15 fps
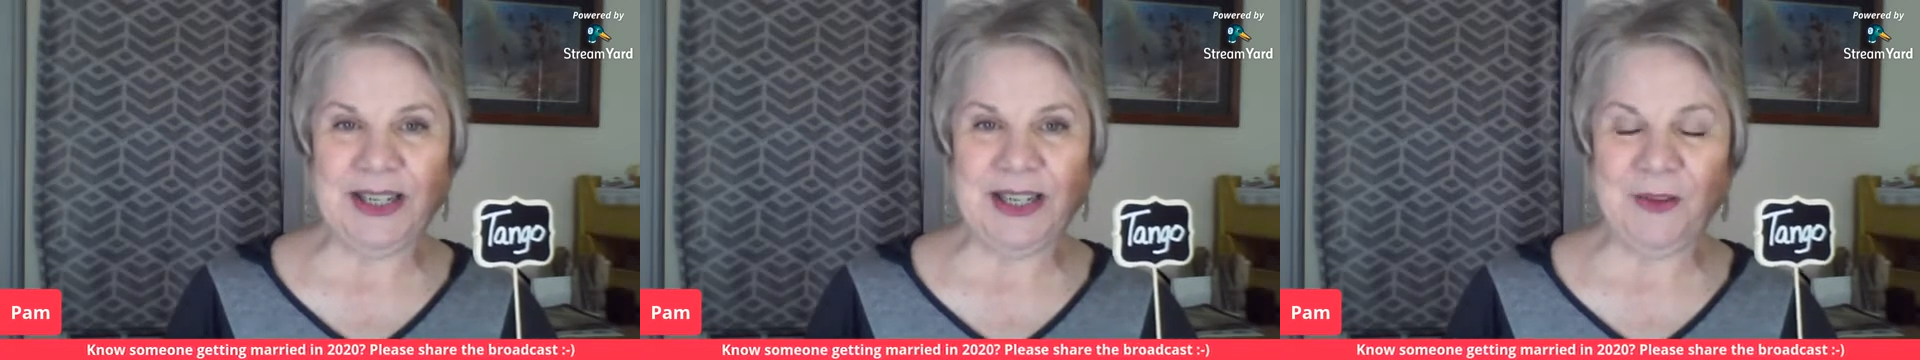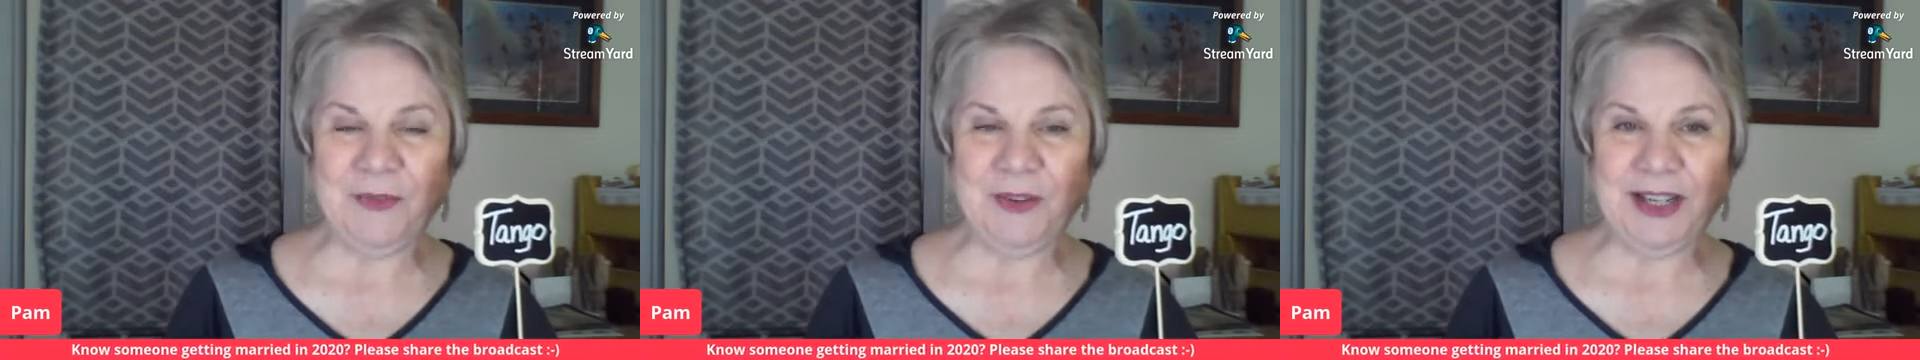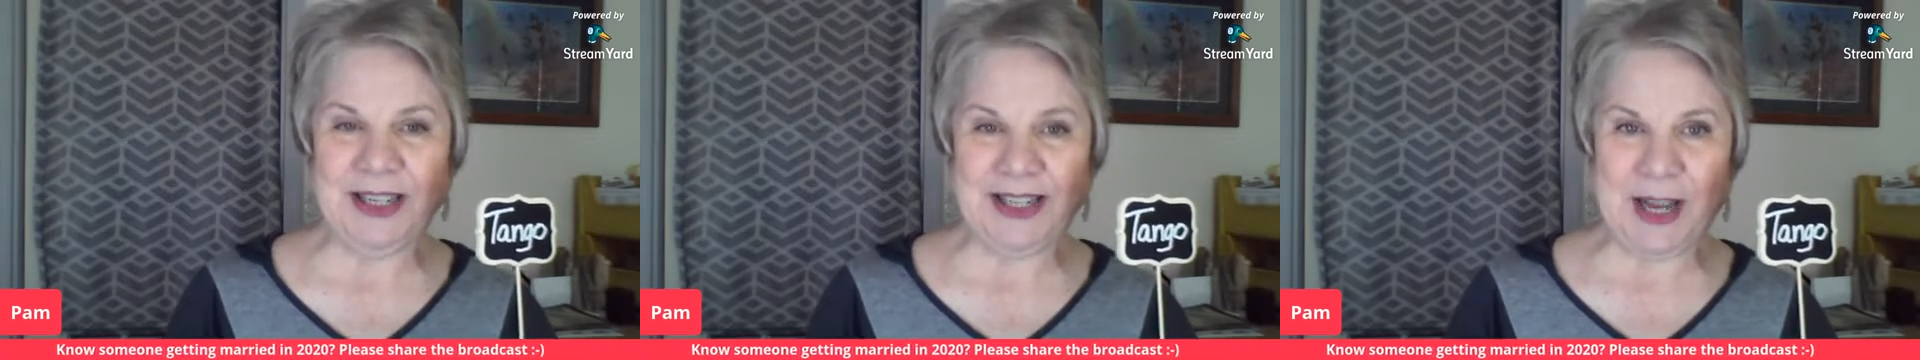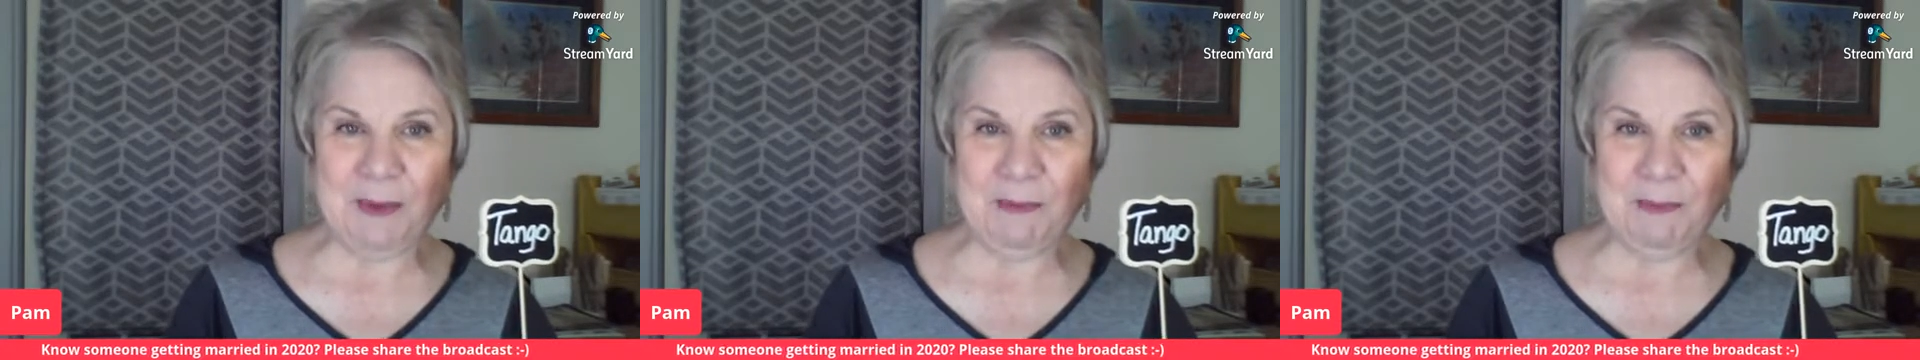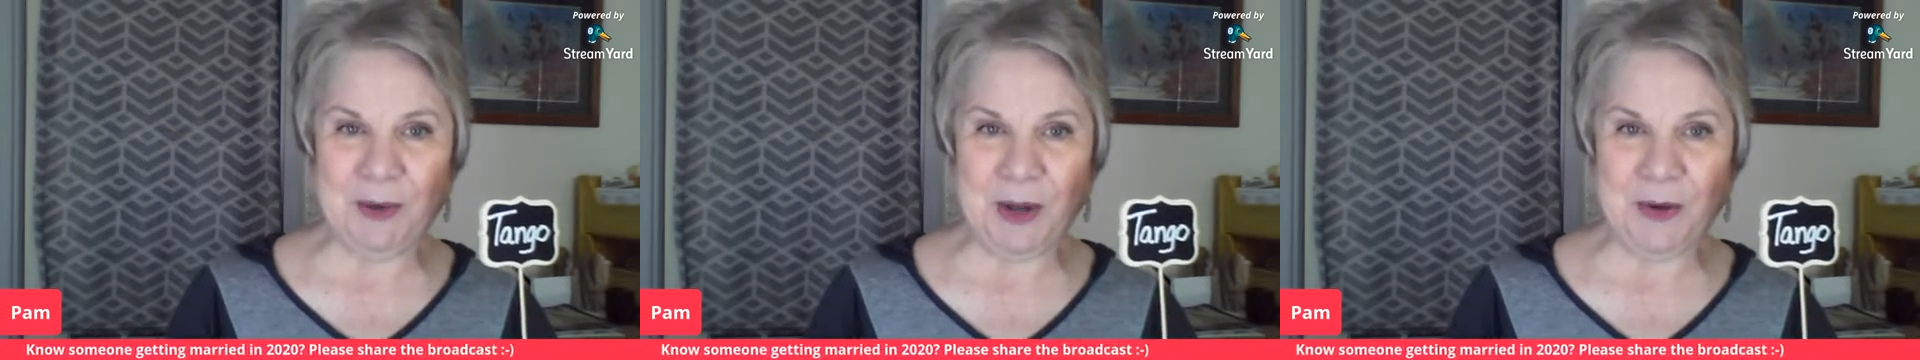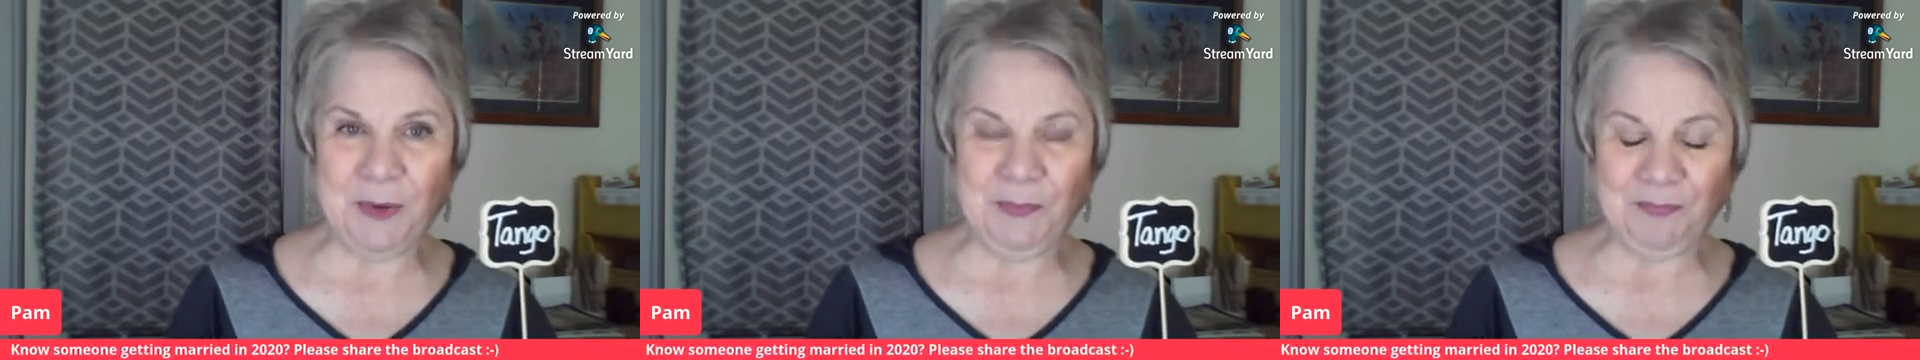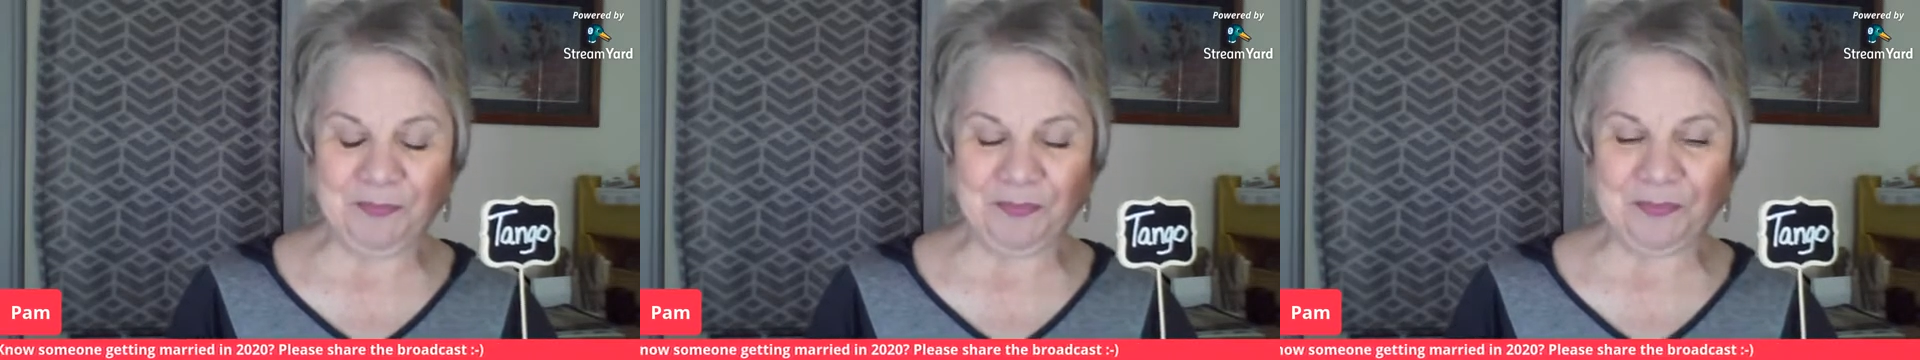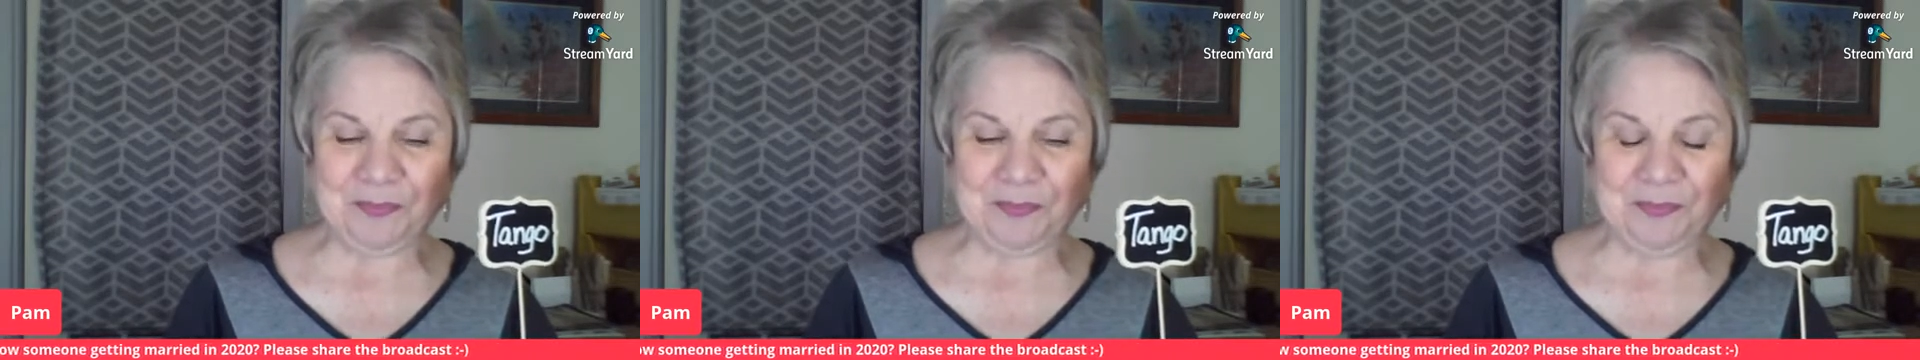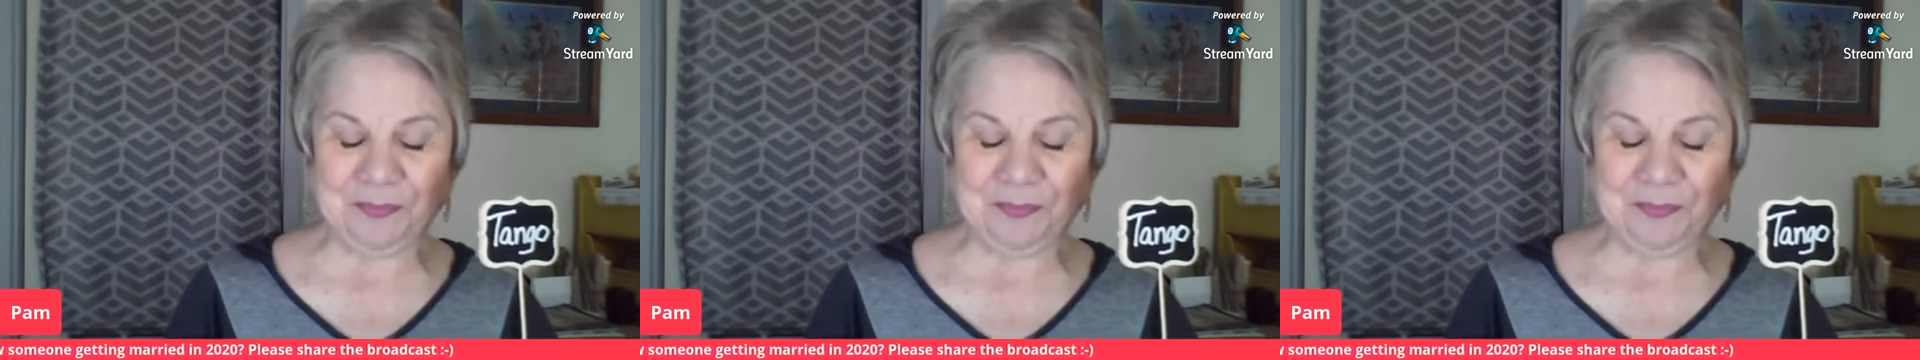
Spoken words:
a definite tempo.